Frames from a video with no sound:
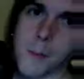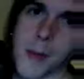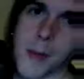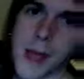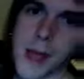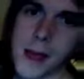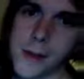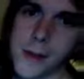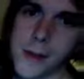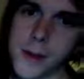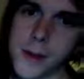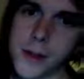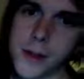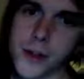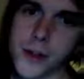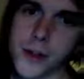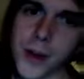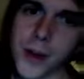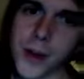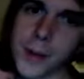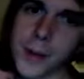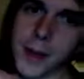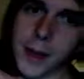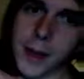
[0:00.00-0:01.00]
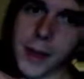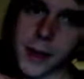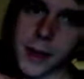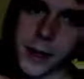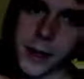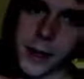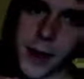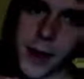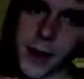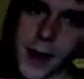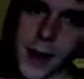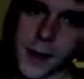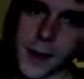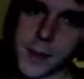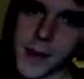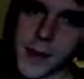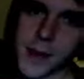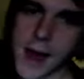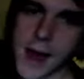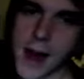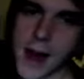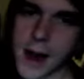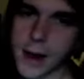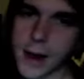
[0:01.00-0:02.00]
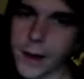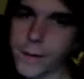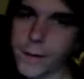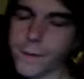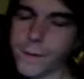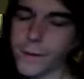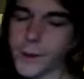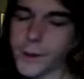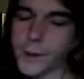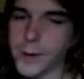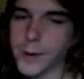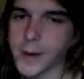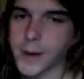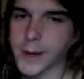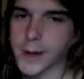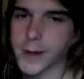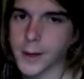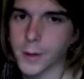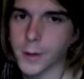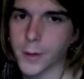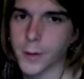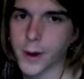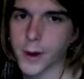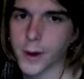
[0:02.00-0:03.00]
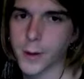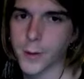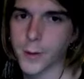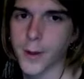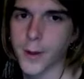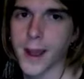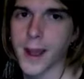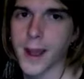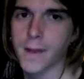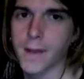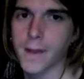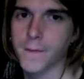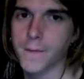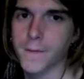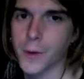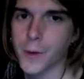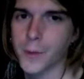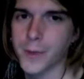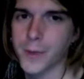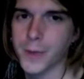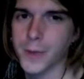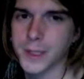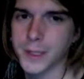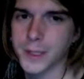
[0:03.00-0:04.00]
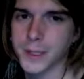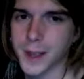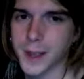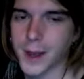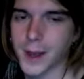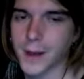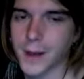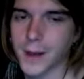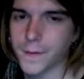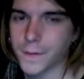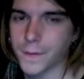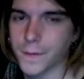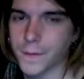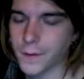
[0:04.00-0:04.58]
baby dripping in amniotic fluid and weird white foamy stuff.